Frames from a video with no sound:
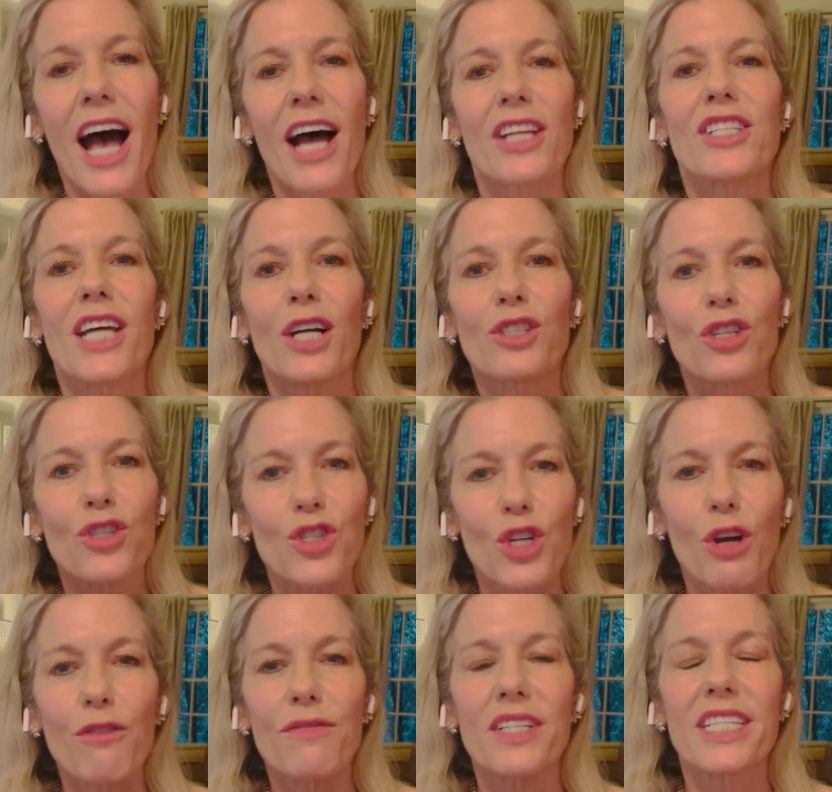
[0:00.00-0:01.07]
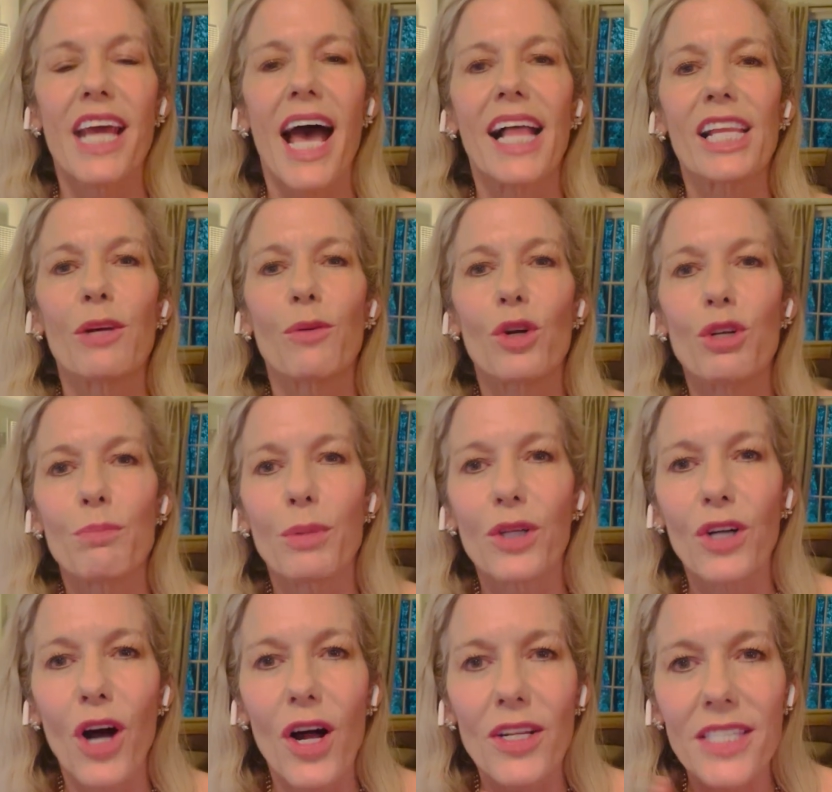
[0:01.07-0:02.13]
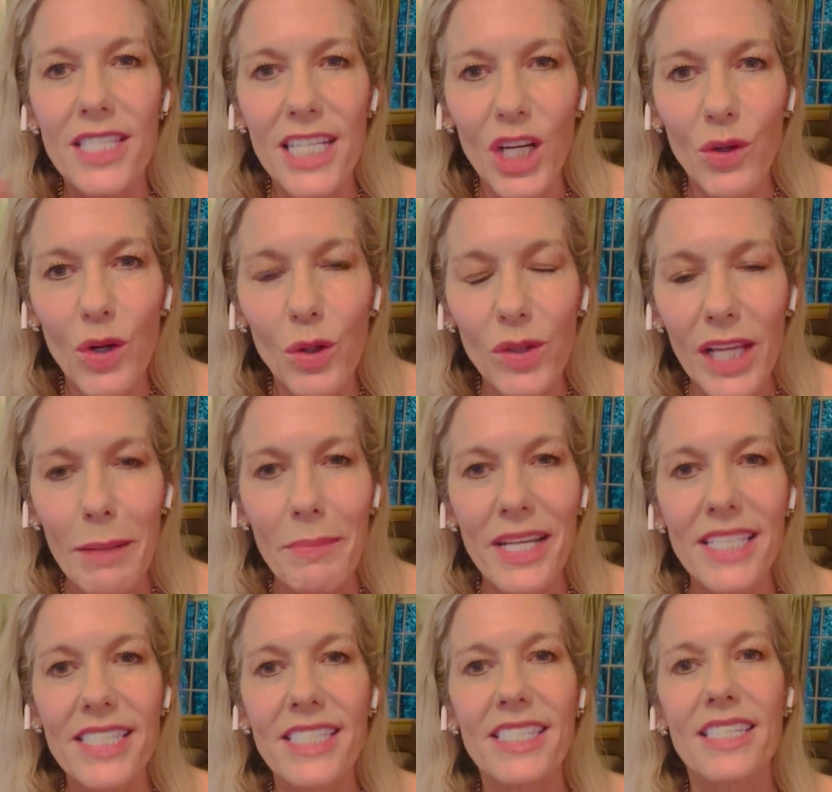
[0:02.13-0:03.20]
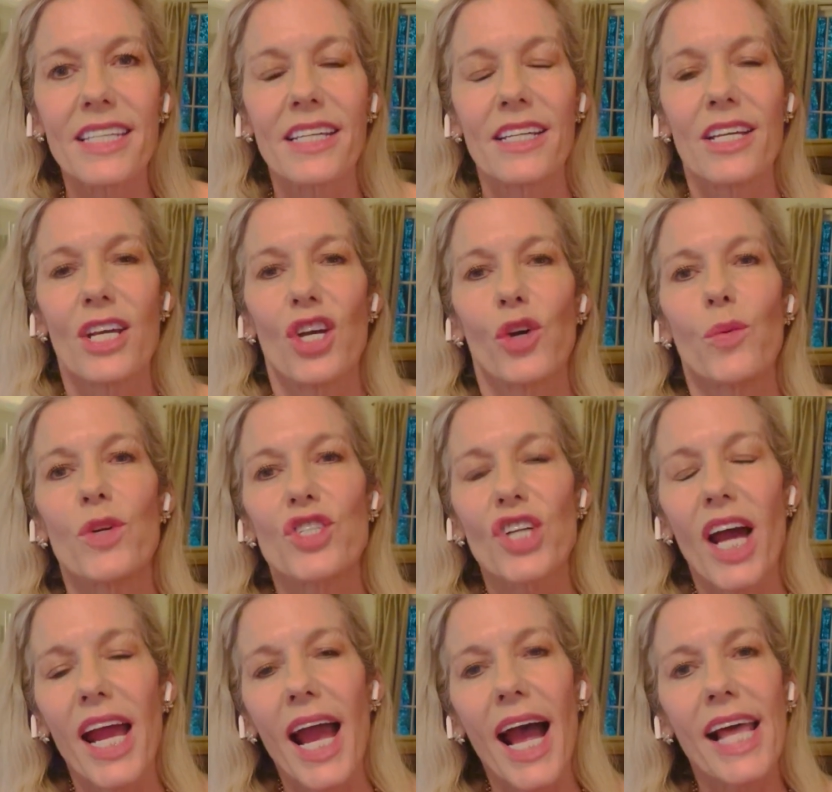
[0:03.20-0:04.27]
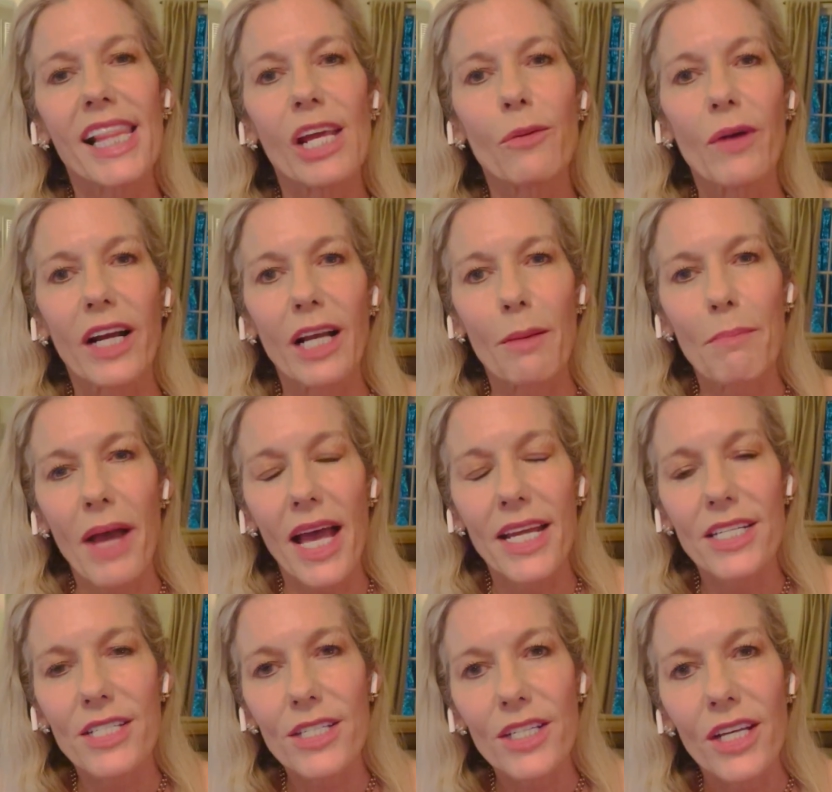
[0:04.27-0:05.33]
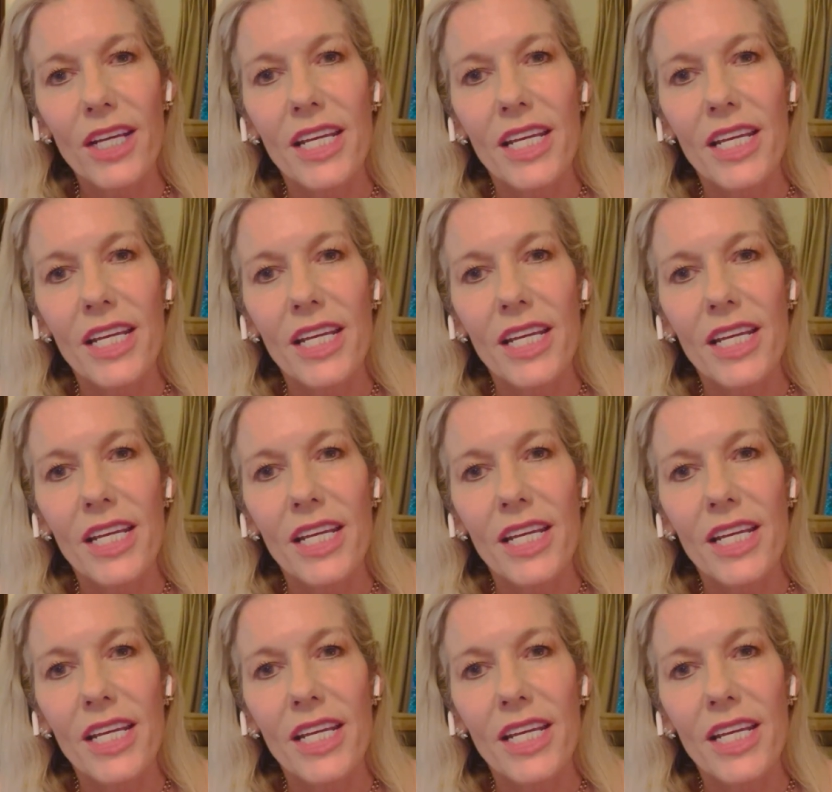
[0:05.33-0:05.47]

Dr. Joe Vitale wrote a book called Zero Limits, which I highly recommend.